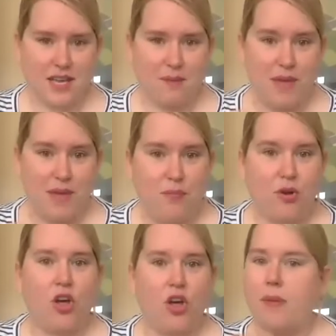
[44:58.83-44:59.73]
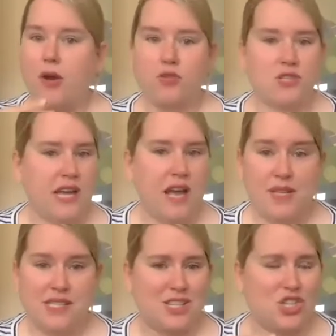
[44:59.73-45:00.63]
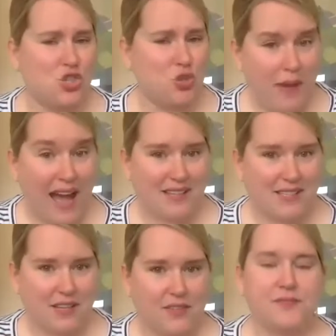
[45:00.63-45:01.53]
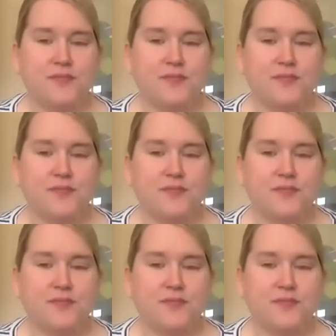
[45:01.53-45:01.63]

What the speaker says: people posting. I mean, it's super active.